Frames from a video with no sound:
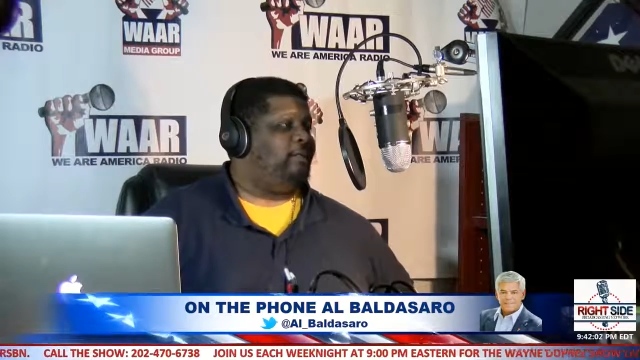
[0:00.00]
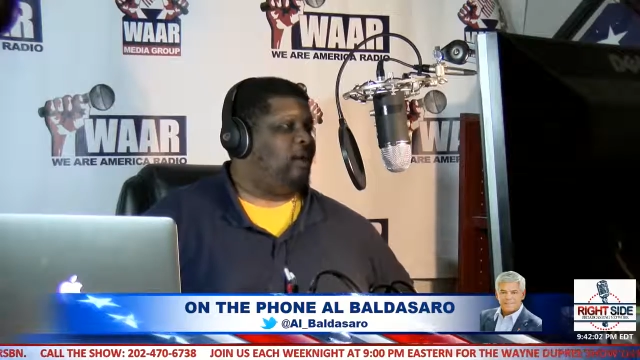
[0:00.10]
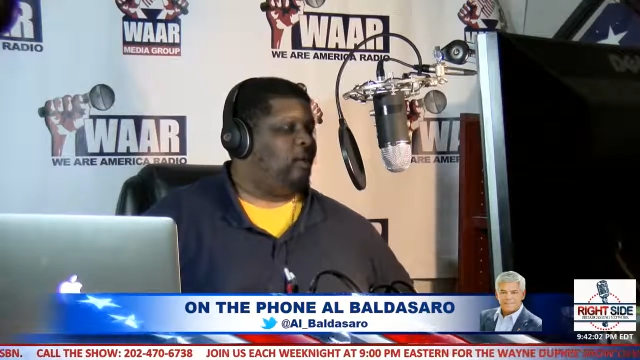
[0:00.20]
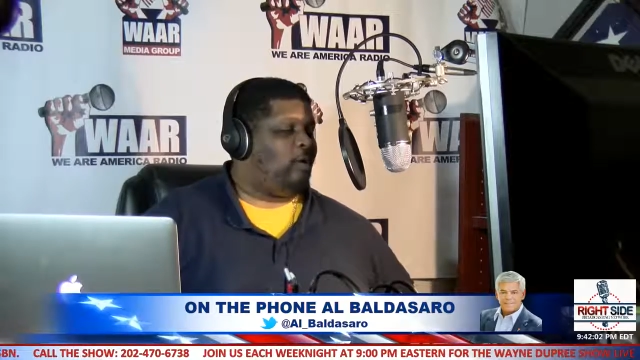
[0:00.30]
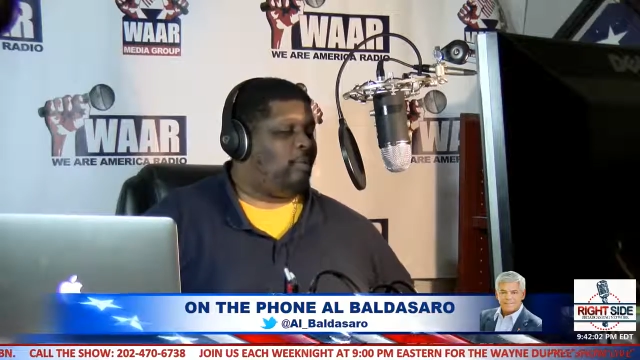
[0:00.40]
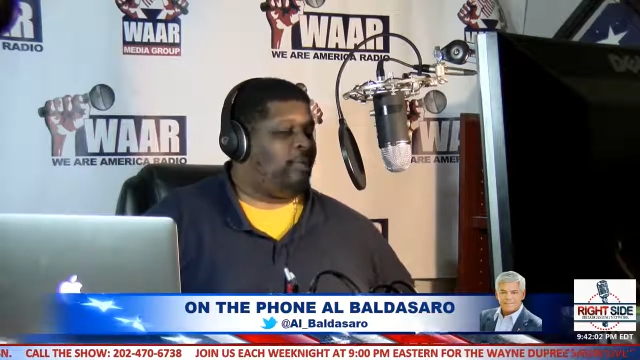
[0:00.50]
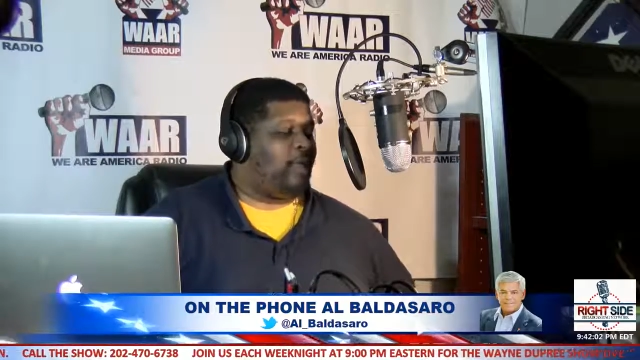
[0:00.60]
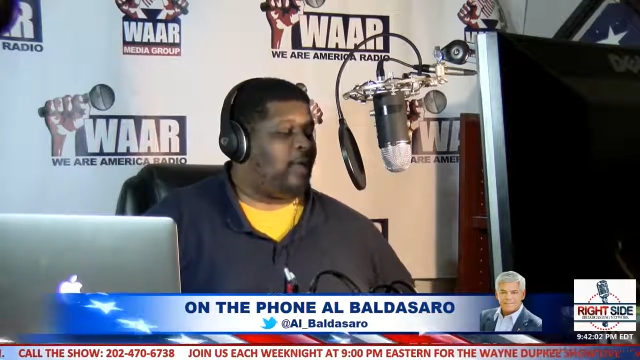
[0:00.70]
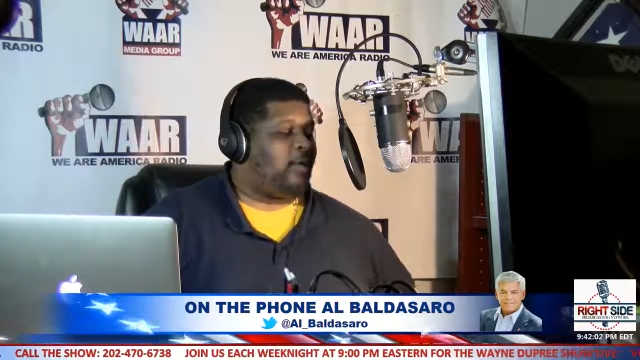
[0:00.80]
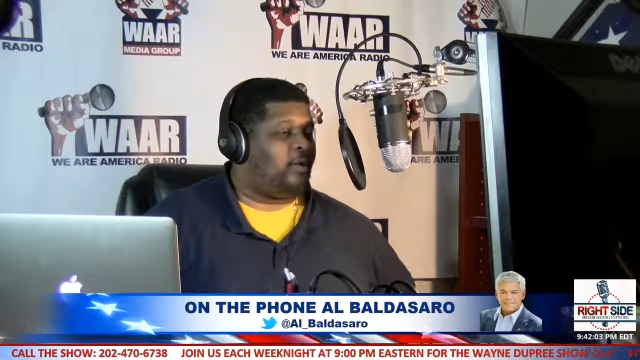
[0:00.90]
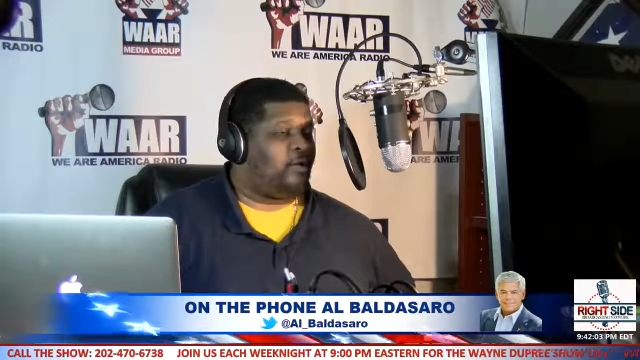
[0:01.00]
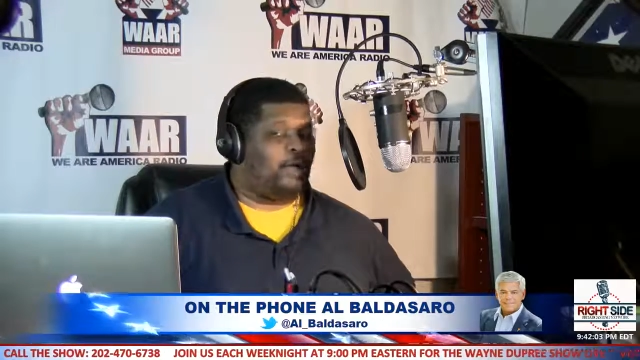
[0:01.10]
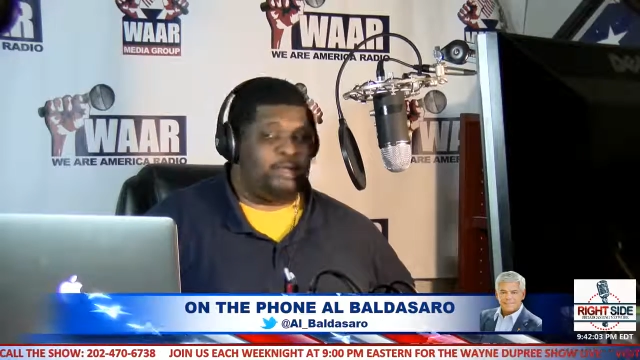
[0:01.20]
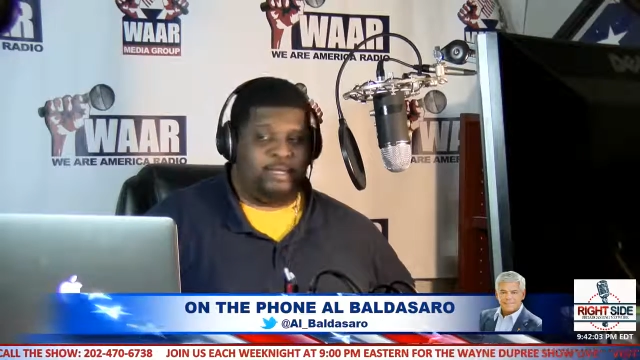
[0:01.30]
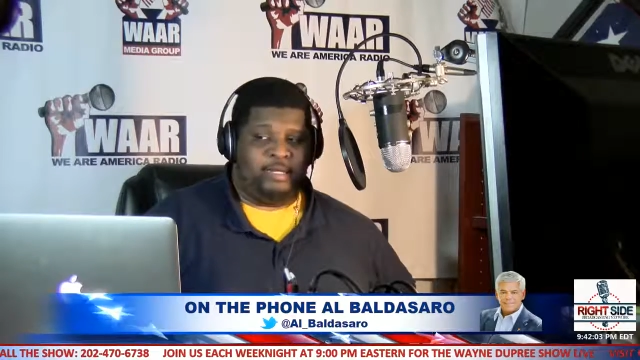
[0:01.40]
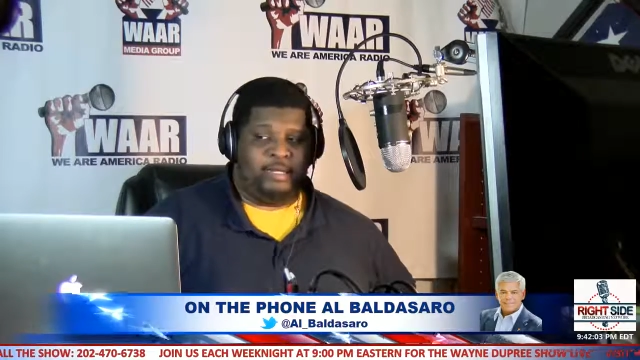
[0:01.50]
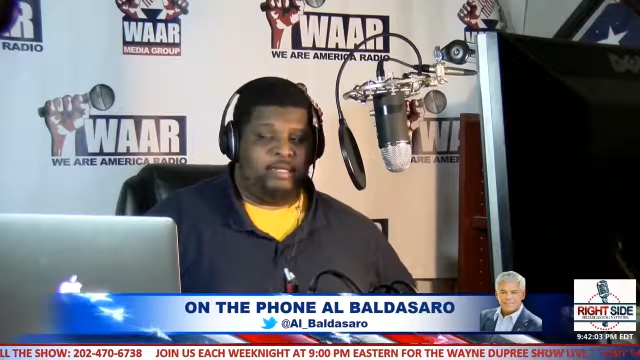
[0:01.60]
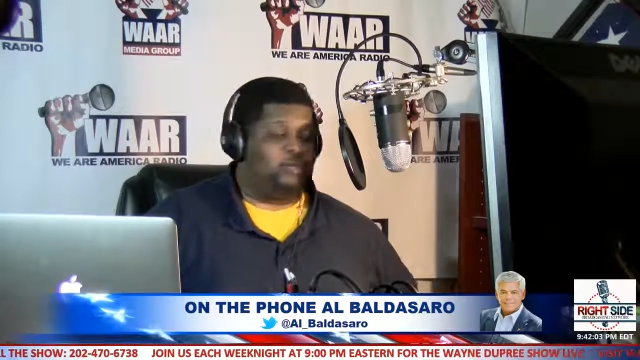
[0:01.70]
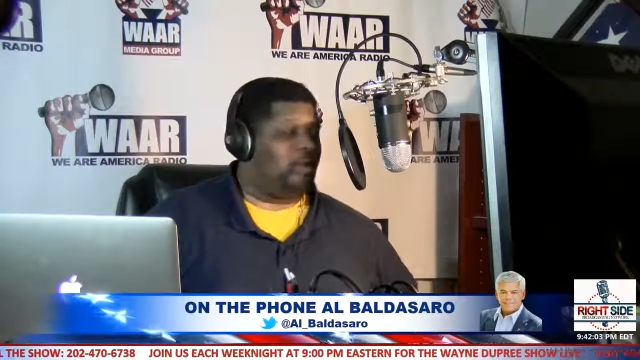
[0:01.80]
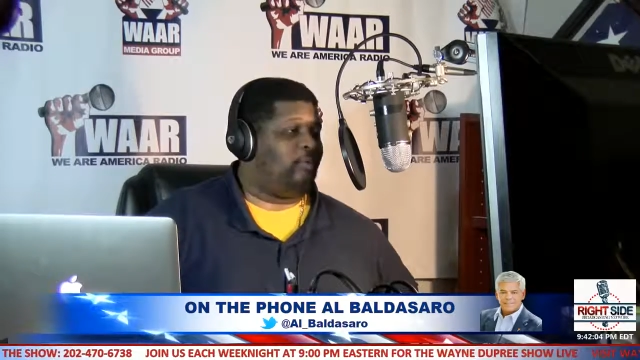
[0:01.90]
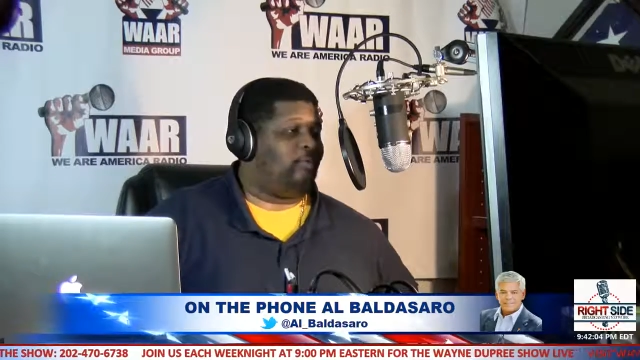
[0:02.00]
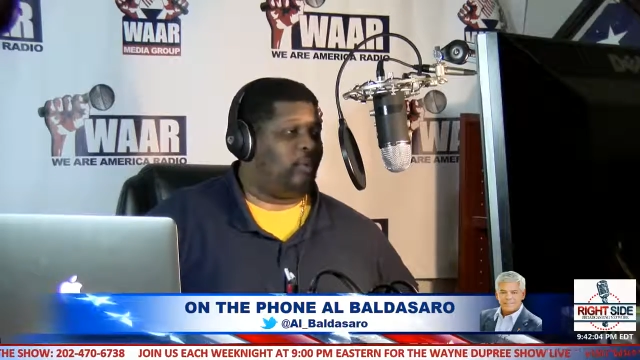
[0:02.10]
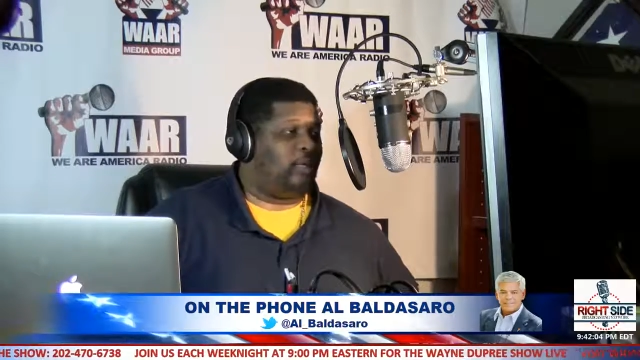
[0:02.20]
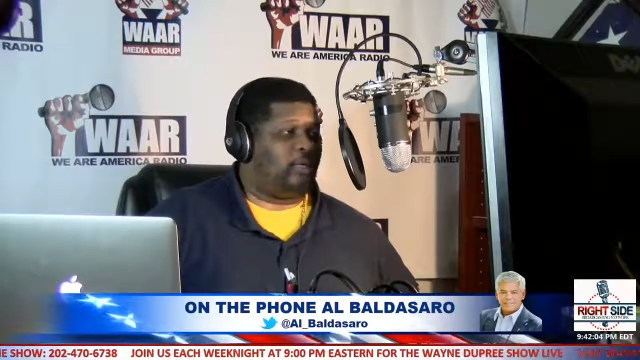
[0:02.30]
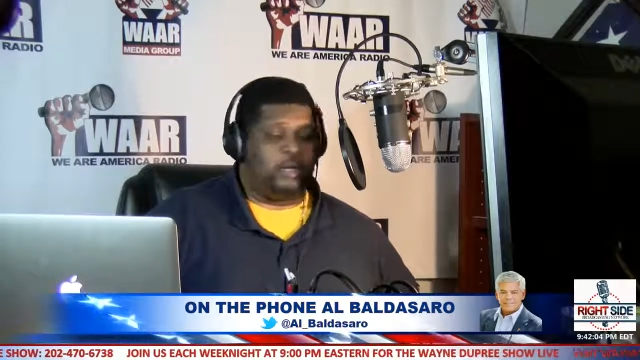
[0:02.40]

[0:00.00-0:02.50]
So, I mean, I don't know how he can get in trouble for it.